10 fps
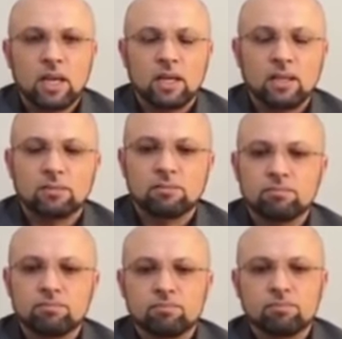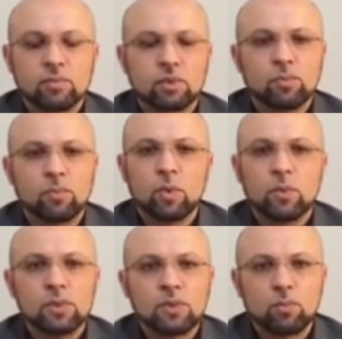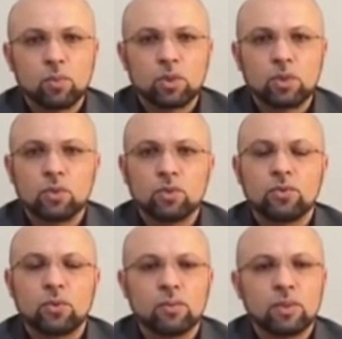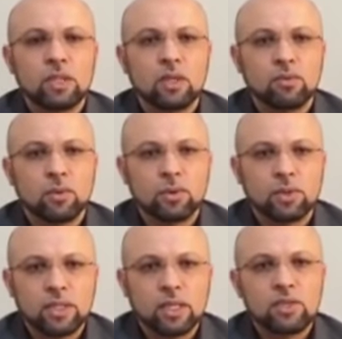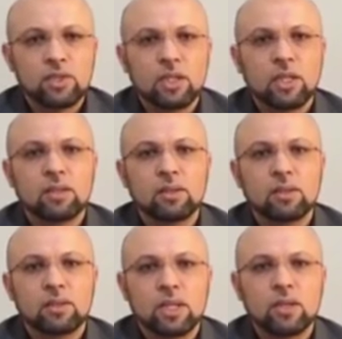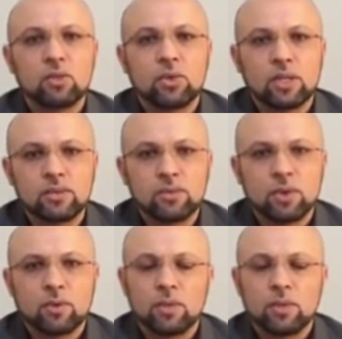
Um, so we will support you from the day of orientation until the day you transfer.